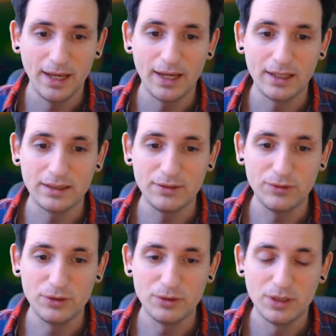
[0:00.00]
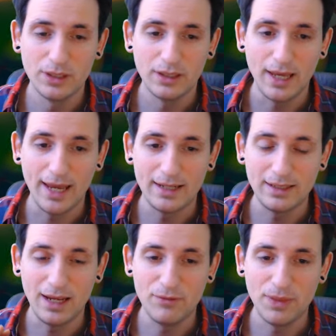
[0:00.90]
And if you add
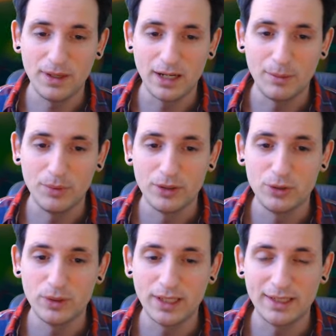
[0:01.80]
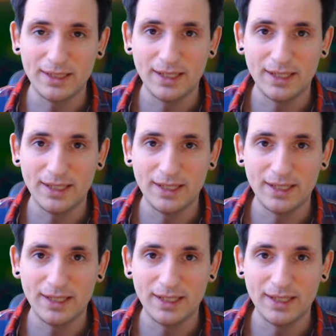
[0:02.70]
everything up, you're getting